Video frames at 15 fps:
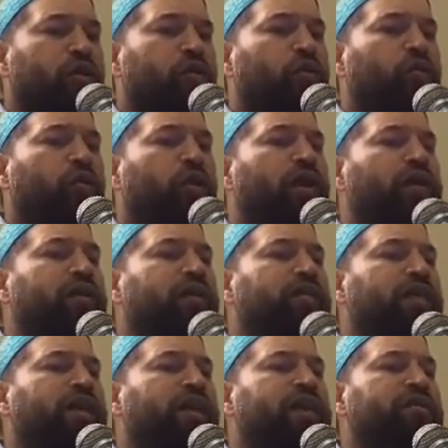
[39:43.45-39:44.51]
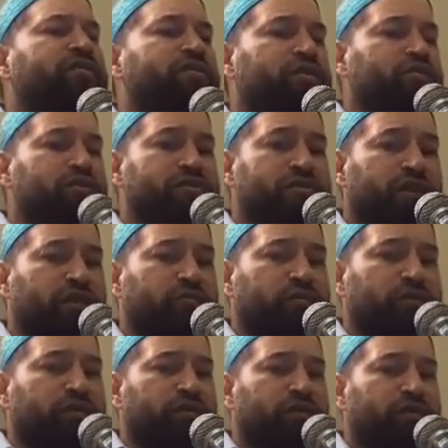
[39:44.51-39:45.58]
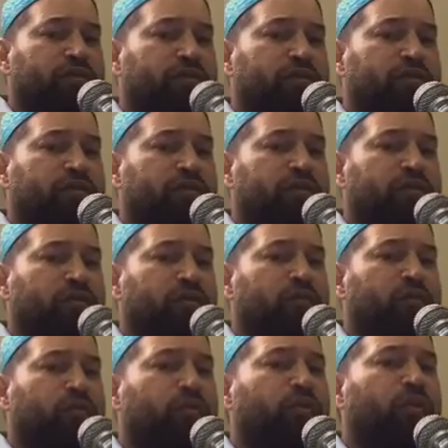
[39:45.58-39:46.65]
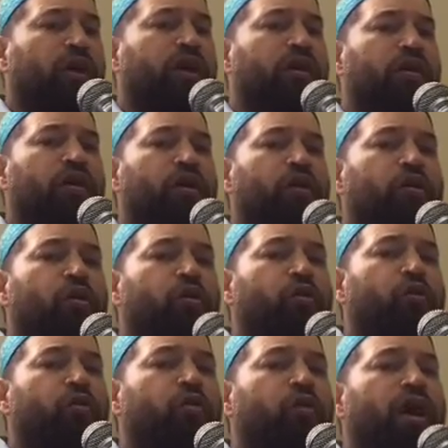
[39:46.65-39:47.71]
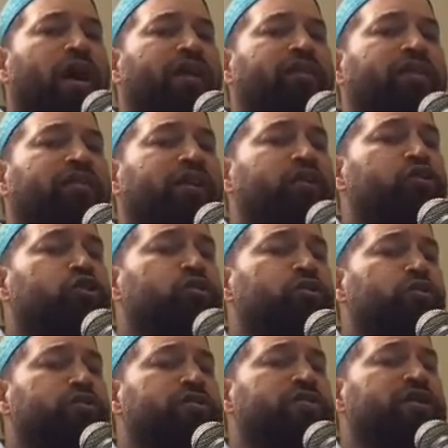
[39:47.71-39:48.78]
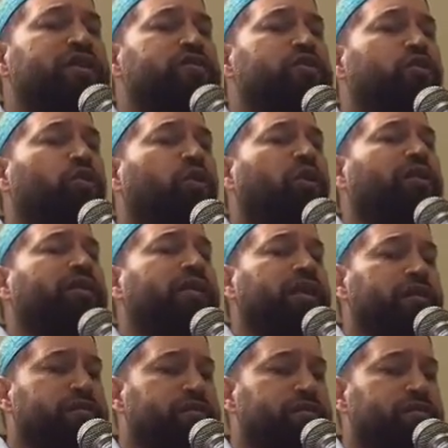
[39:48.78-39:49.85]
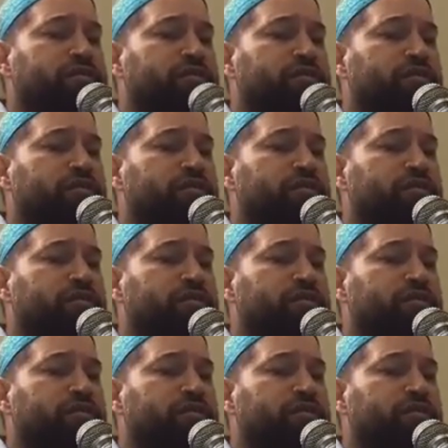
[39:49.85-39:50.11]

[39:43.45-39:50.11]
Where did they get such a statement? Why did they choose these coordinates?